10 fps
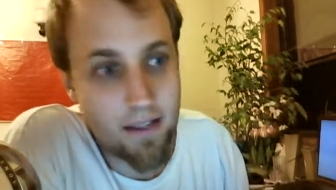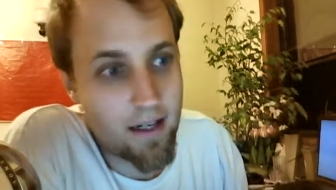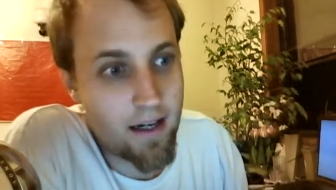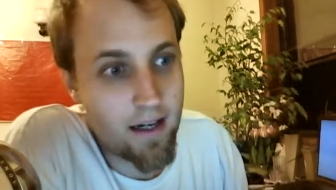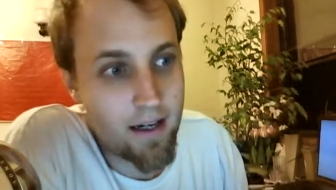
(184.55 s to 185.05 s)

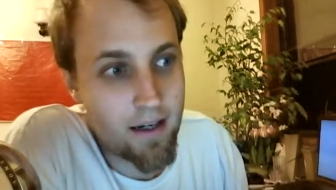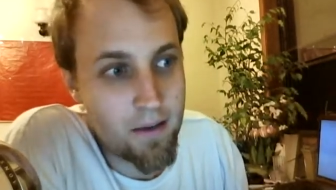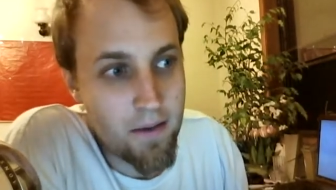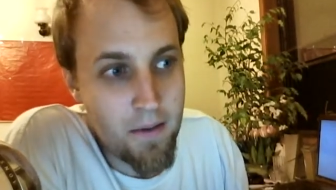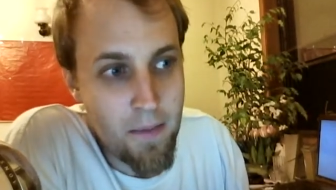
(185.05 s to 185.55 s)
Uh,
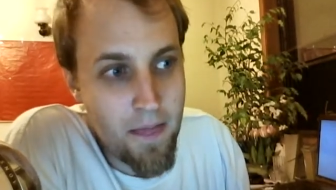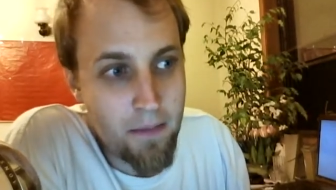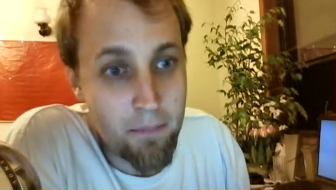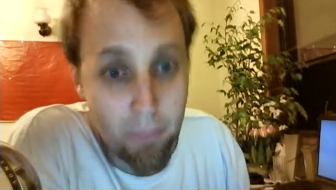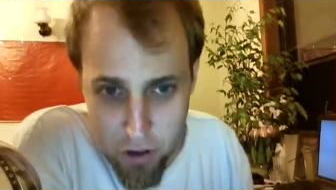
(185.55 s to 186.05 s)

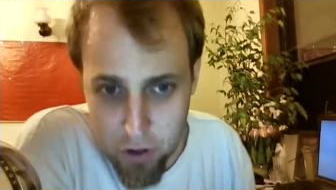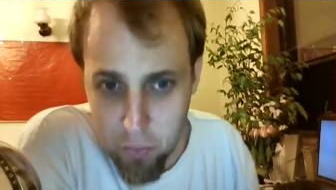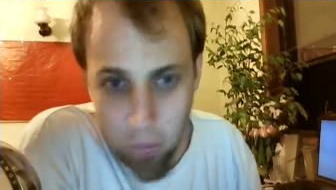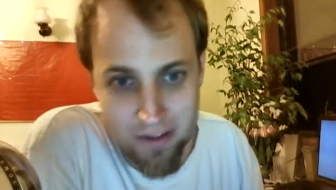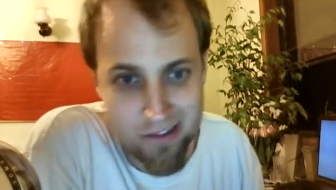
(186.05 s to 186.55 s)
Bush
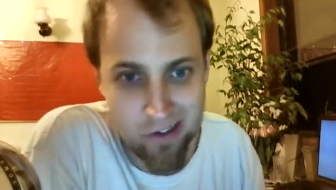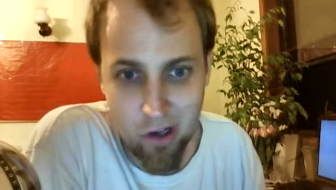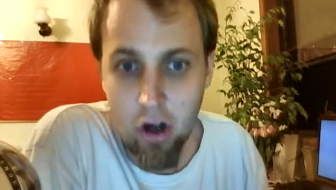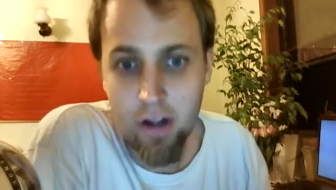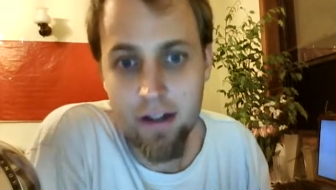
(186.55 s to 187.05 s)
was
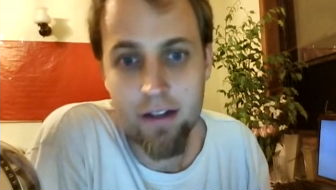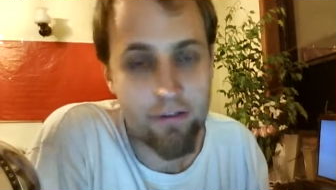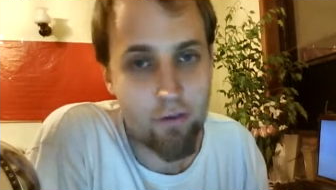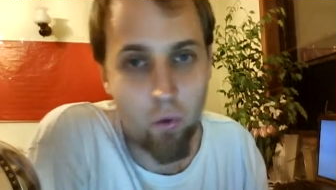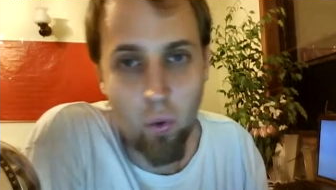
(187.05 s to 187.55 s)
lauded
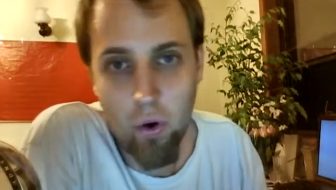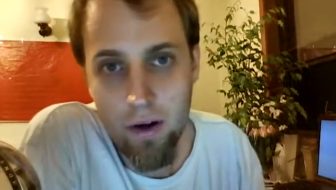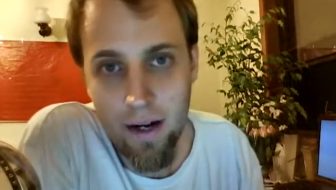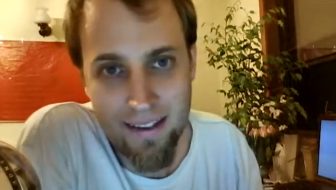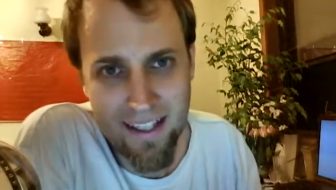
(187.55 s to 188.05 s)

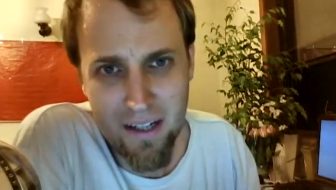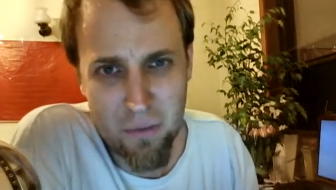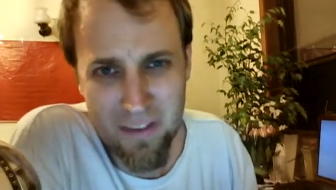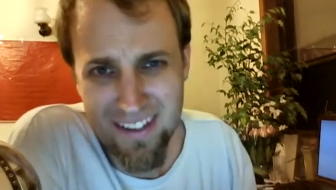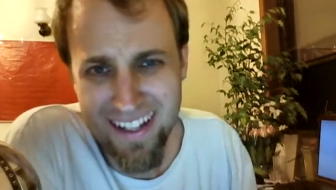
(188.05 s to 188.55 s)
for, I think it
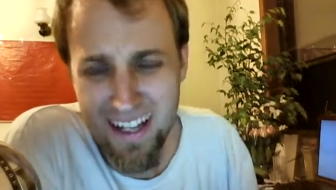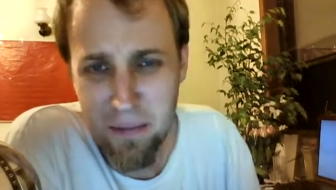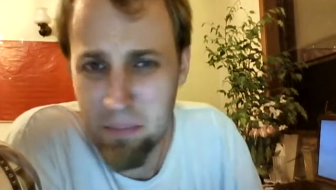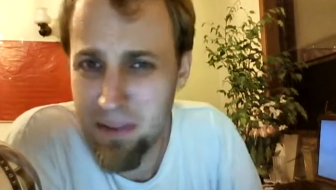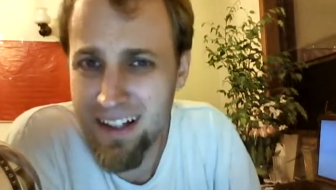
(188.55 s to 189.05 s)
was like a
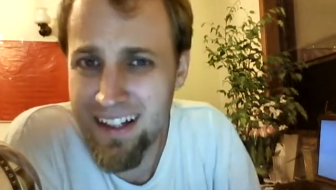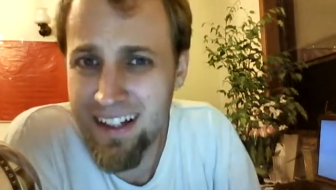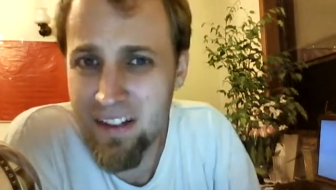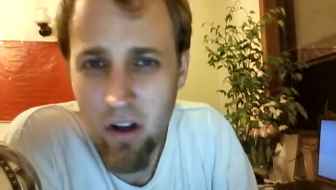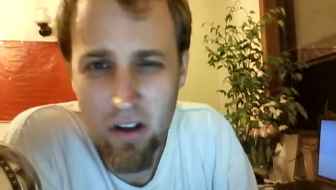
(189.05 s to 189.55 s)

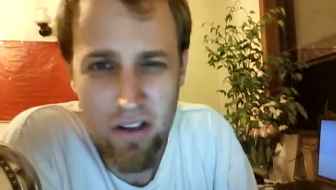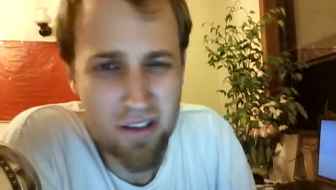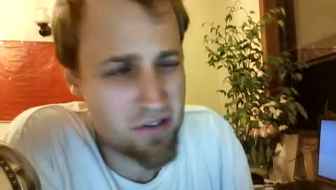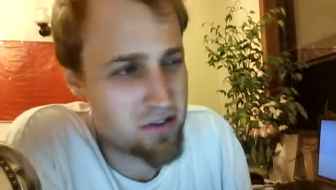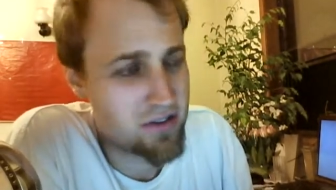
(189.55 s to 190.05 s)
billion
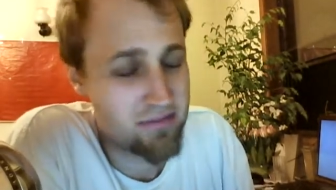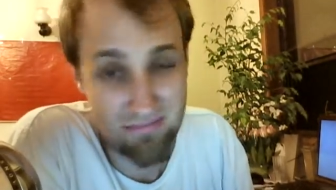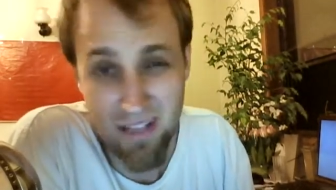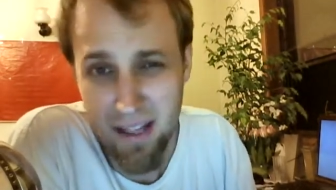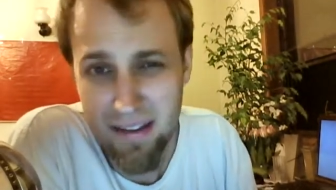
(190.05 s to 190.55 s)
dollars, or
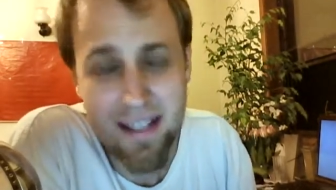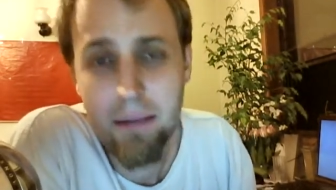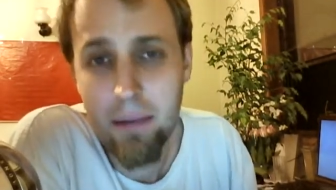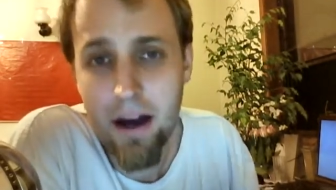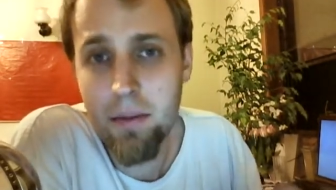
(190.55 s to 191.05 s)
I think
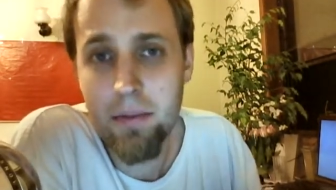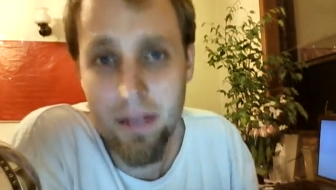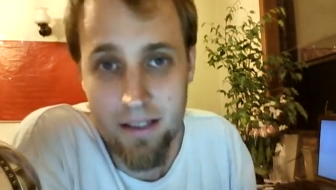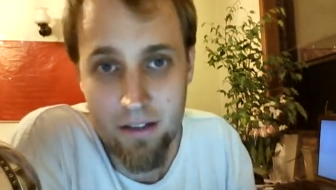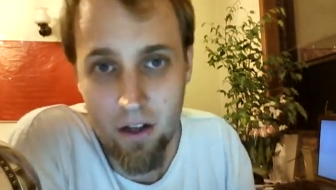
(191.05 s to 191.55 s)
about a
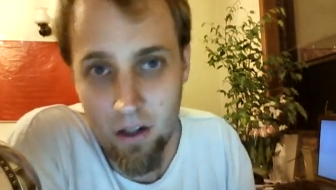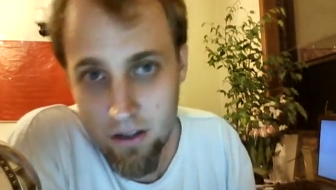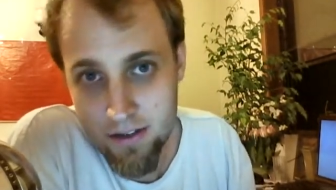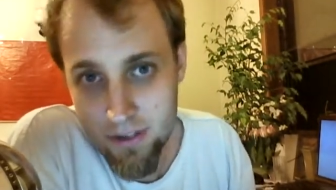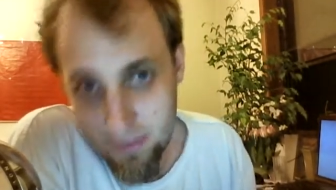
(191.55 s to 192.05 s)
billion
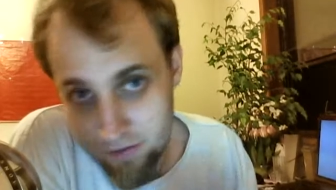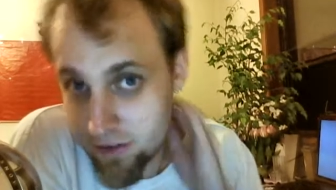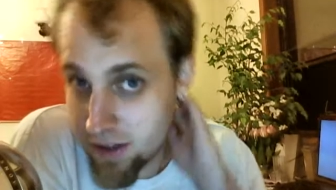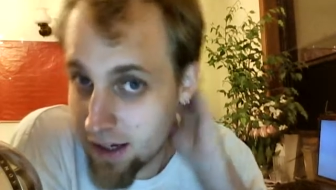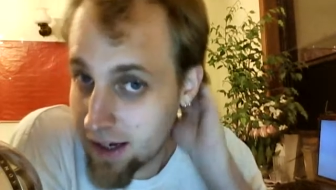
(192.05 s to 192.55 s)
dollars of
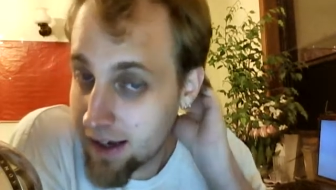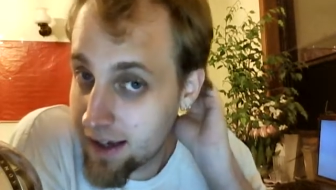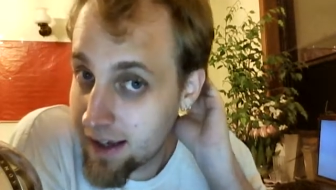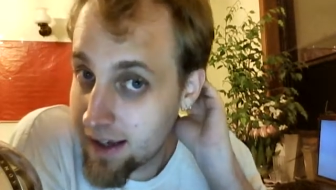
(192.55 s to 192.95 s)
uh,